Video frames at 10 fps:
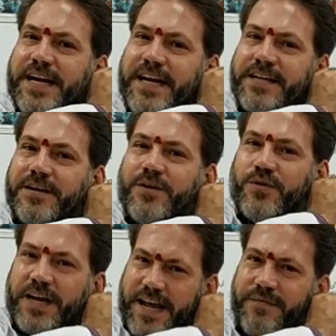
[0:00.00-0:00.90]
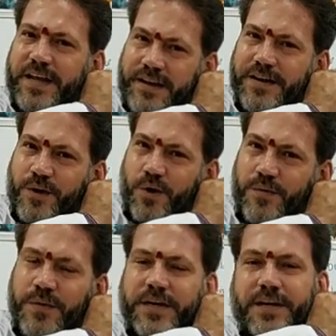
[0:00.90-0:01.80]
connected to the left ear
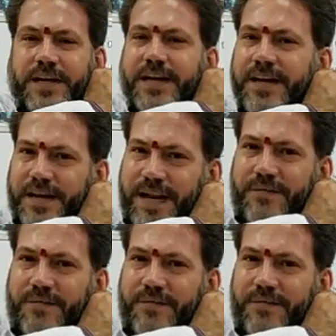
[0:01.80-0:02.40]
lobe,